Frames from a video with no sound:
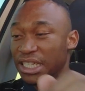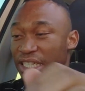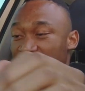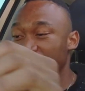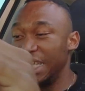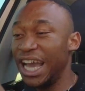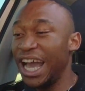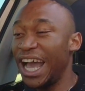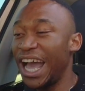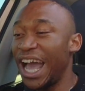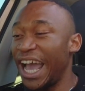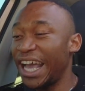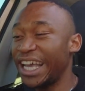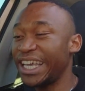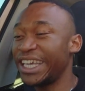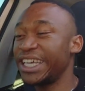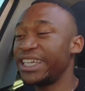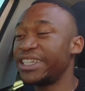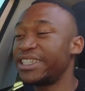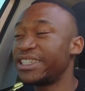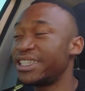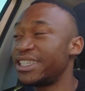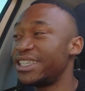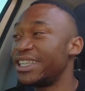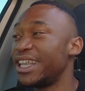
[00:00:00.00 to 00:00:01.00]
yeah, I
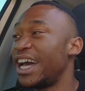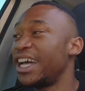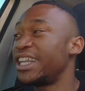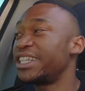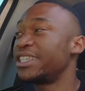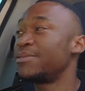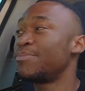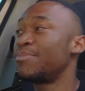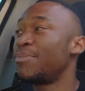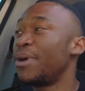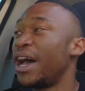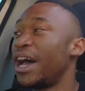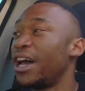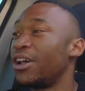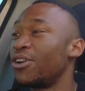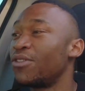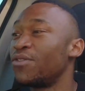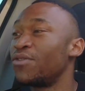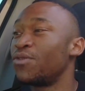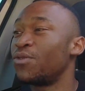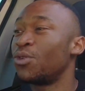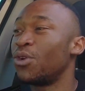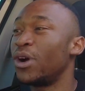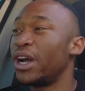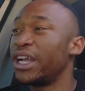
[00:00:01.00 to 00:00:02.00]
guess that's part
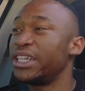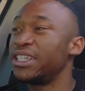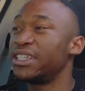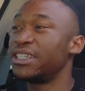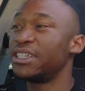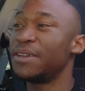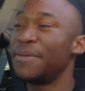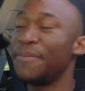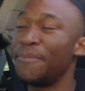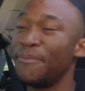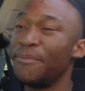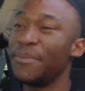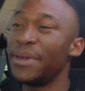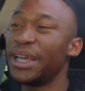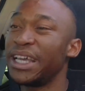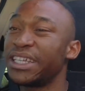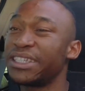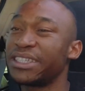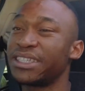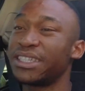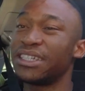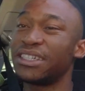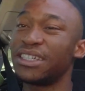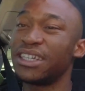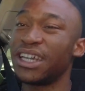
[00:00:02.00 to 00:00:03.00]
of what
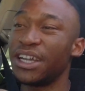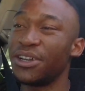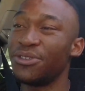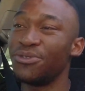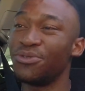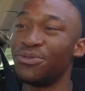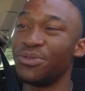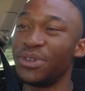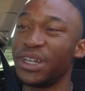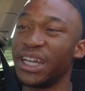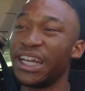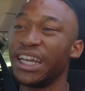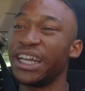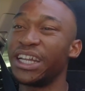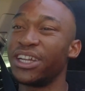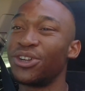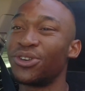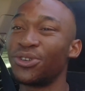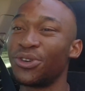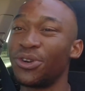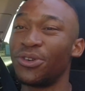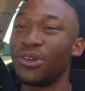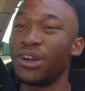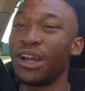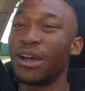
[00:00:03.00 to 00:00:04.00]
makes it a really
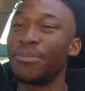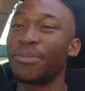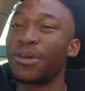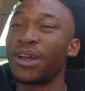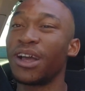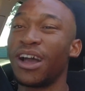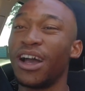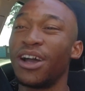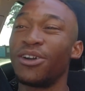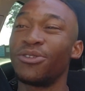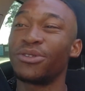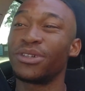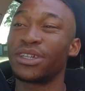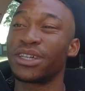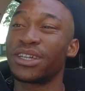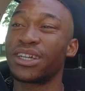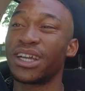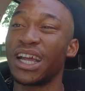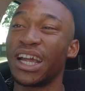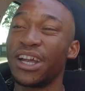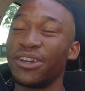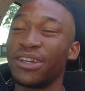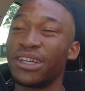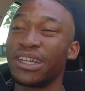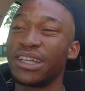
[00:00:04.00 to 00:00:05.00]
grown-up car. We're
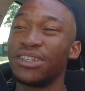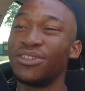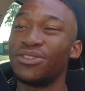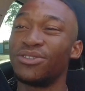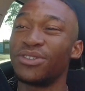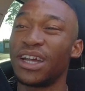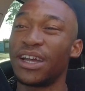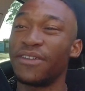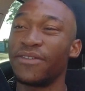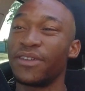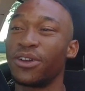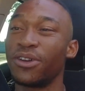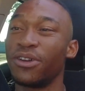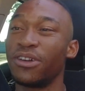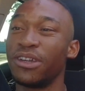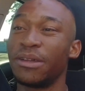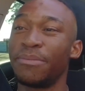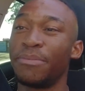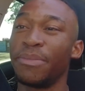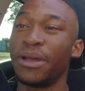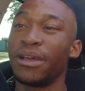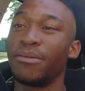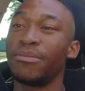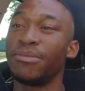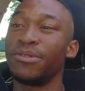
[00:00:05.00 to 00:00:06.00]
currently driving on
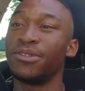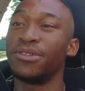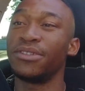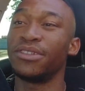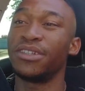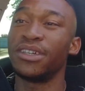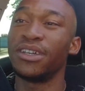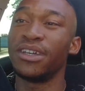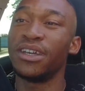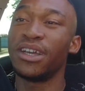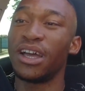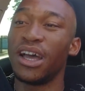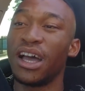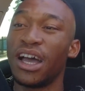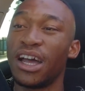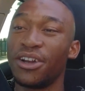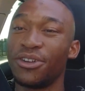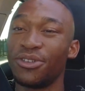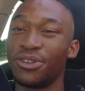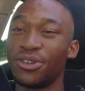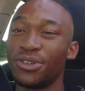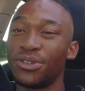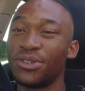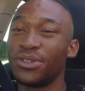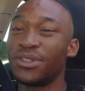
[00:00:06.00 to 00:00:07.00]
a pebbled
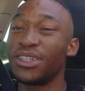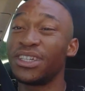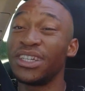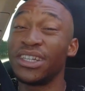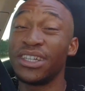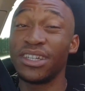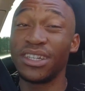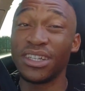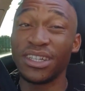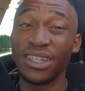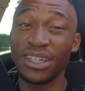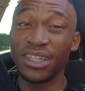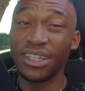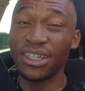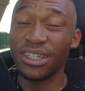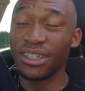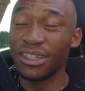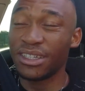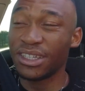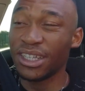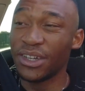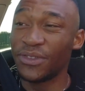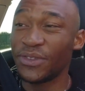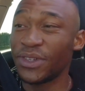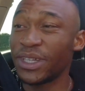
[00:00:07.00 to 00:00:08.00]
road.
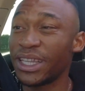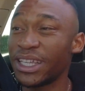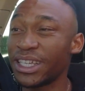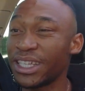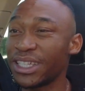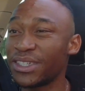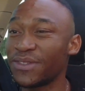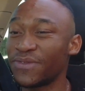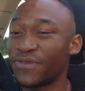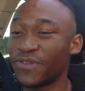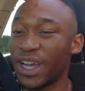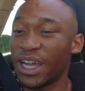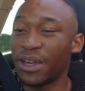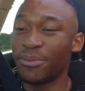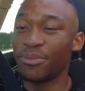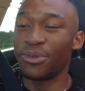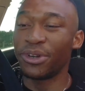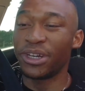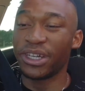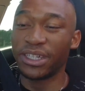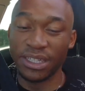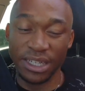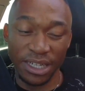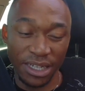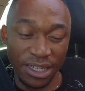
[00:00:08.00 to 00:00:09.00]
Everything is
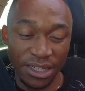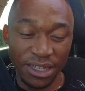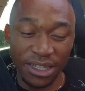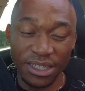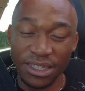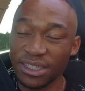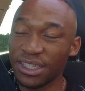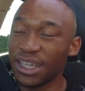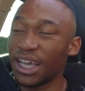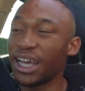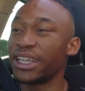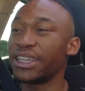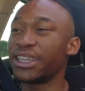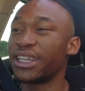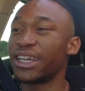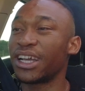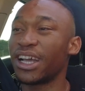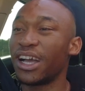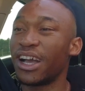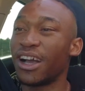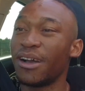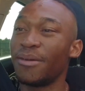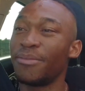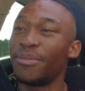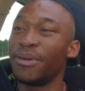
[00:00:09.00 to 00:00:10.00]
vibrating inside the
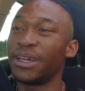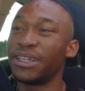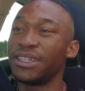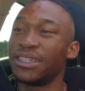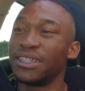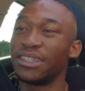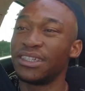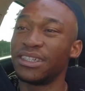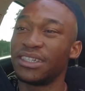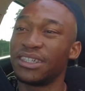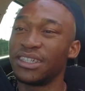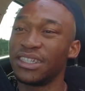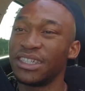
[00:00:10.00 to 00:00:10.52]
car, but